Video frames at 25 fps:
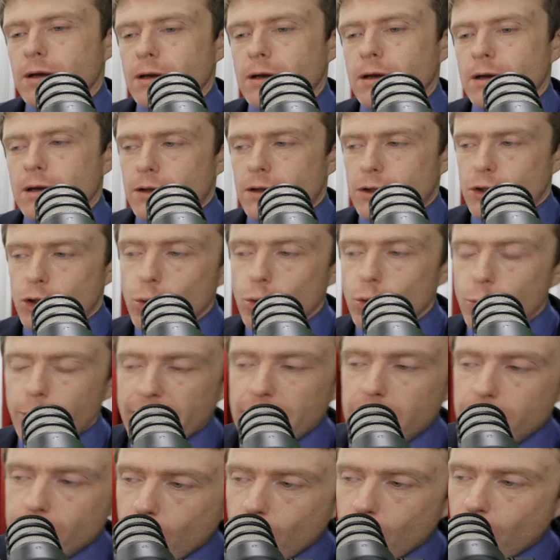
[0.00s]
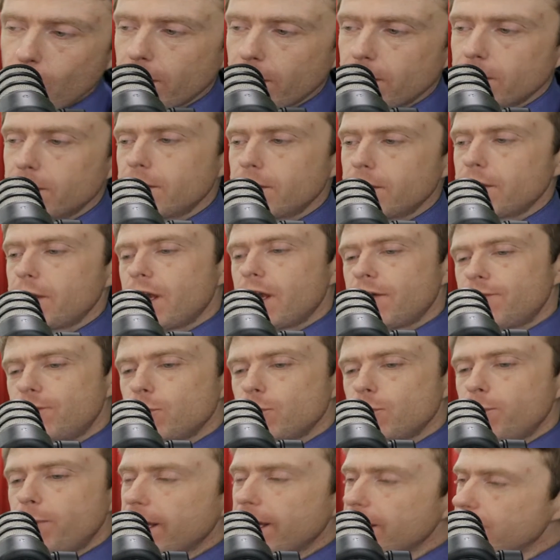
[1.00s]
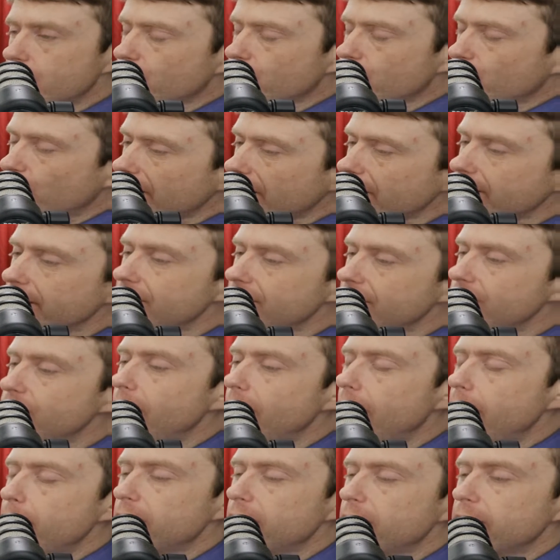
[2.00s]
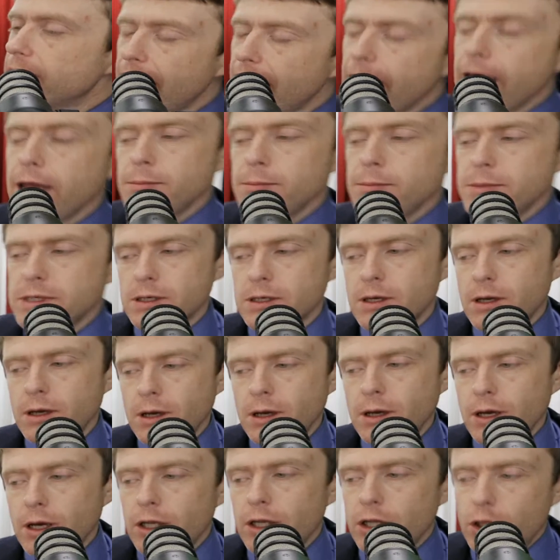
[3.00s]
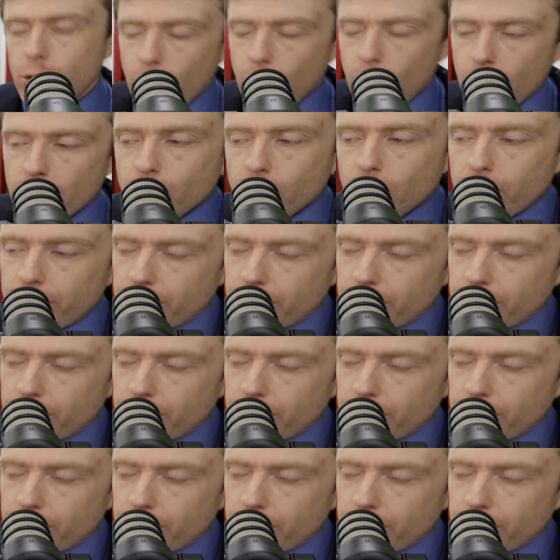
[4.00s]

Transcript: you pay more. If you pay directly to Epic Games, you are going to